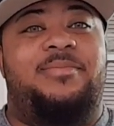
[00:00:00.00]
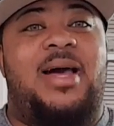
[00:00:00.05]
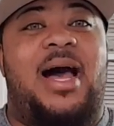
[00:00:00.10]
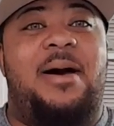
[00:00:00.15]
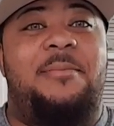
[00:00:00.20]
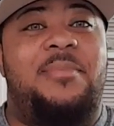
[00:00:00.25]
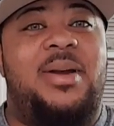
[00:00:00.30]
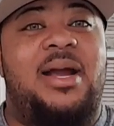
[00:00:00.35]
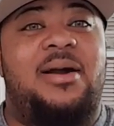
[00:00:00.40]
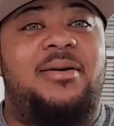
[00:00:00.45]

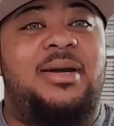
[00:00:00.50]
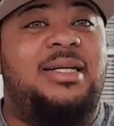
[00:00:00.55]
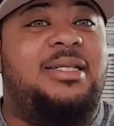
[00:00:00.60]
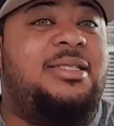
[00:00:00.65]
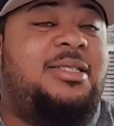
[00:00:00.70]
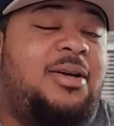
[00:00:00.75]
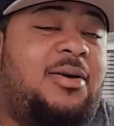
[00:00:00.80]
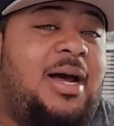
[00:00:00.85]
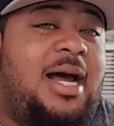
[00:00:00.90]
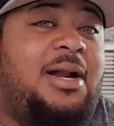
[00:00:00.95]
I'm married,
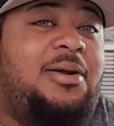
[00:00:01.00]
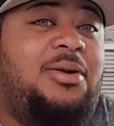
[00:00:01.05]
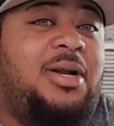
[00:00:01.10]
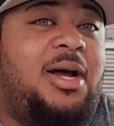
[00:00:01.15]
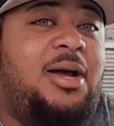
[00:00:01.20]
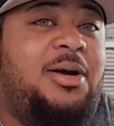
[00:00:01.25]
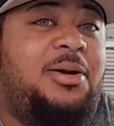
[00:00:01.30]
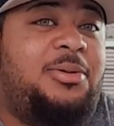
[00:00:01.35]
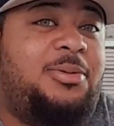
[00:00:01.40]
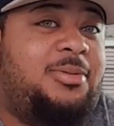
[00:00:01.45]
so I don't
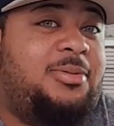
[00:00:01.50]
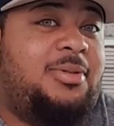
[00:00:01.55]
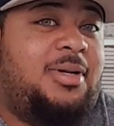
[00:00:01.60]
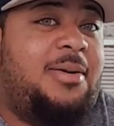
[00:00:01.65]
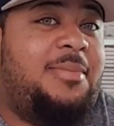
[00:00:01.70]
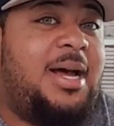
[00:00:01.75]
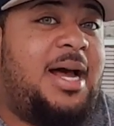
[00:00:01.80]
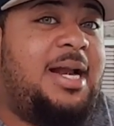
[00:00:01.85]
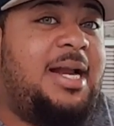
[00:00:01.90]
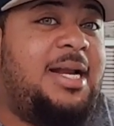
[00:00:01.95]
know
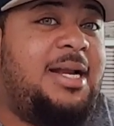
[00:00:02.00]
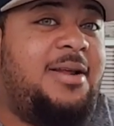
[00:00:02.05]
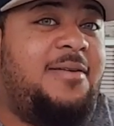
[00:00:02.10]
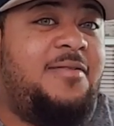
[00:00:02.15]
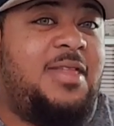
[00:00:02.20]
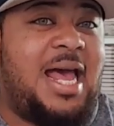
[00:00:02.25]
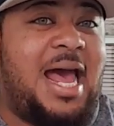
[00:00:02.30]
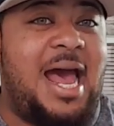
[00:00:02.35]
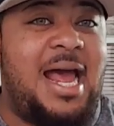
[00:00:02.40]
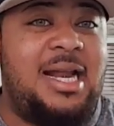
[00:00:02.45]
about any
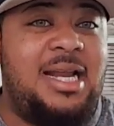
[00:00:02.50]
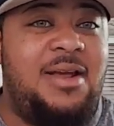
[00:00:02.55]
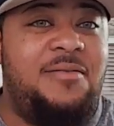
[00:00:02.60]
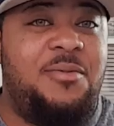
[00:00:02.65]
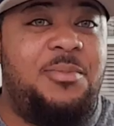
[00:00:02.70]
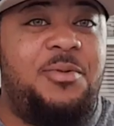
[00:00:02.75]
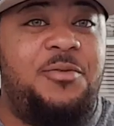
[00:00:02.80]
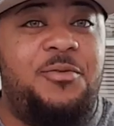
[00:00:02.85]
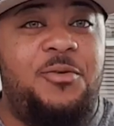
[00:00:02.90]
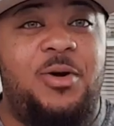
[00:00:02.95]
of that.
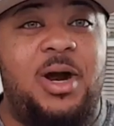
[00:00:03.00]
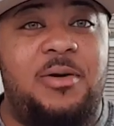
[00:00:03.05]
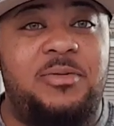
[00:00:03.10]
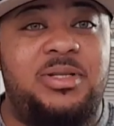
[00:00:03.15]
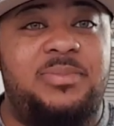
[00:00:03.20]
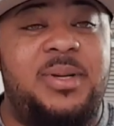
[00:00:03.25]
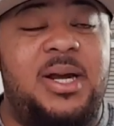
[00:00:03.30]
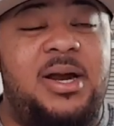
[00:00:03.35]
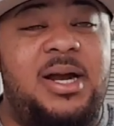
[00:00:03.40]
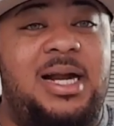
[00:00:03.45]
Even before I
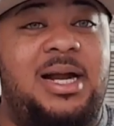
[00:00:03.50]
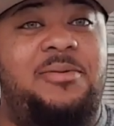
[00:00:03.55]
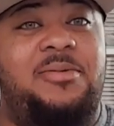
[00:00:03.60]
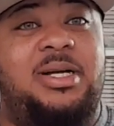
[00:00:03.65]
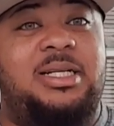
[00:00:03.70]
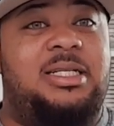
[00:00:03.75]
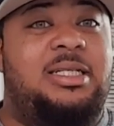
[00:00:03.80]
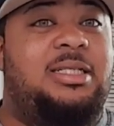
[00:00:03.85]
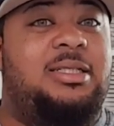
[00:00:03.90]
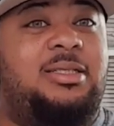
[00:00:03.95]
was married, I
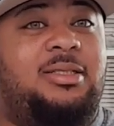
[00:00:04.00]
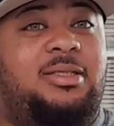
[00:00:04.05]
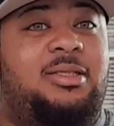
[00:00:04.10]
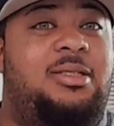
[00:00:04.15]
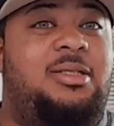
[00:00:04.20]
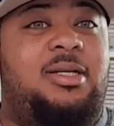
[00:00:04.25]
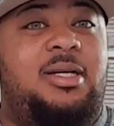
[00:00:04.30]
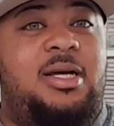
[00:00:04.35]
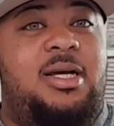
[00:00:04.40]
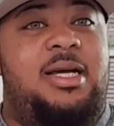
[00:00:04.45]
wasn't
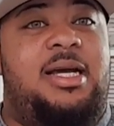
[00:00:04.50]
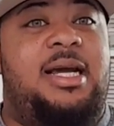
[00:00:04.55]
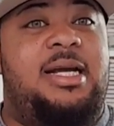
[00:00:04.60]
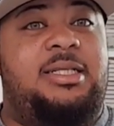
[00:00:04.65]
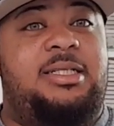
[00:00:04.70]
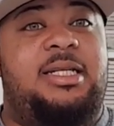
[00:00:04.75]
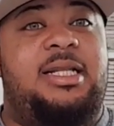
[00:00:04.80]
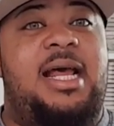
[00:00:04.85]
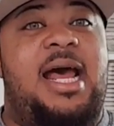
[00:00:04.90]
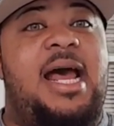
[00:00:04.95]

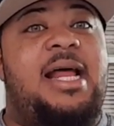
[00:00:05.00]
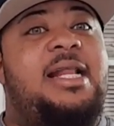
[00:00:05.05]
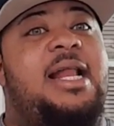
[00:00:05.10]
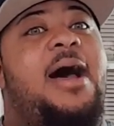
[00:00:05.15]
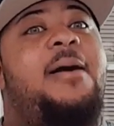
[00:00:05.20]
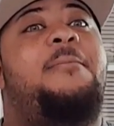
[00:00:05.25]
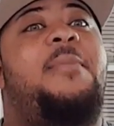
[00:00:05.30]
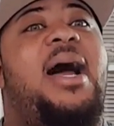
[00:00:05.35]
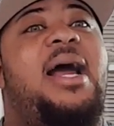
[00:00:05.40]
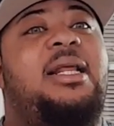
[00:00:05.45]
into that.
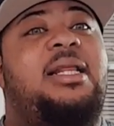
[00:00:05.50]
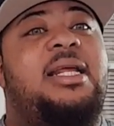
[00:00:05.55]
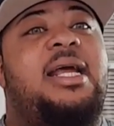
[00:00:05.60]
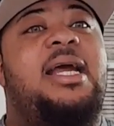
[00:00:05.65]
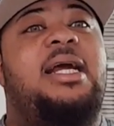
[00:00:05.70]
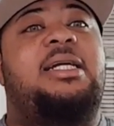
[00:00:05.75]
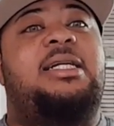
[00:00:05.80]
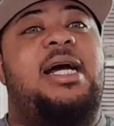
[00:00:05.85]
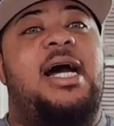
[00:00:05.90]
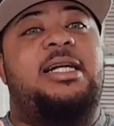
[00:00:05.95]
Not my
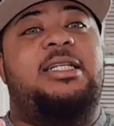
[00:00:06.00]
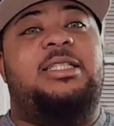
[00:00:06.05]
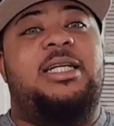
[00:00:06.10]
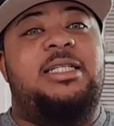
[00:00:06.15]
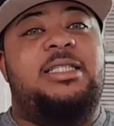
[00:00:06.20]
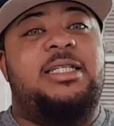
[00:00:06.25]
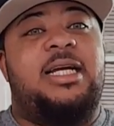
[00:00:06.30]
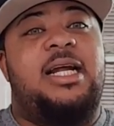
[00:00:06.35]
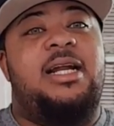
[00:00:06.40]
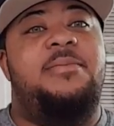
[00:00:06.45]
thing. Not
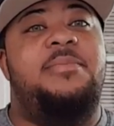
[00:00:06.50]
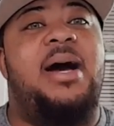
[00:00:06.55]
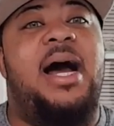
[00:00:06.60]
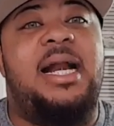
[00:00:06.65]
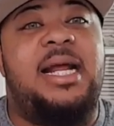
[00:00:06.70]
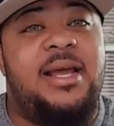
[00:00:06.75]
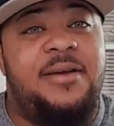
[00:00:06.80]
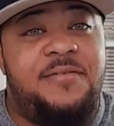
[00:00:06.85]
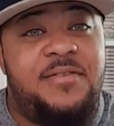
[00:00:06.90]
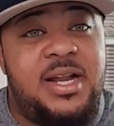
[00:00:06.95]
judging
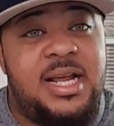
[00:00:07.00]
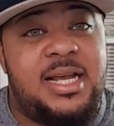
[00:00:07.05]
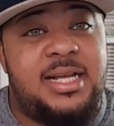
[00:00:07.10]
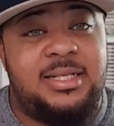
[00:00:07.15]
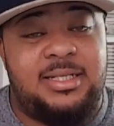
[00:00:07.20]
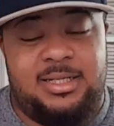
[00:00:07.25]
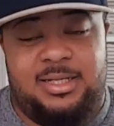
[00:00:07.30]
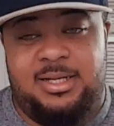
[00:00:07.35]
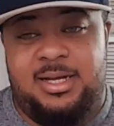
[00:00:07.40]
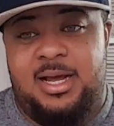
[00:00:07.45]
anybody if it
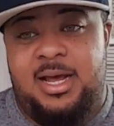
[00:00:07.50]
is.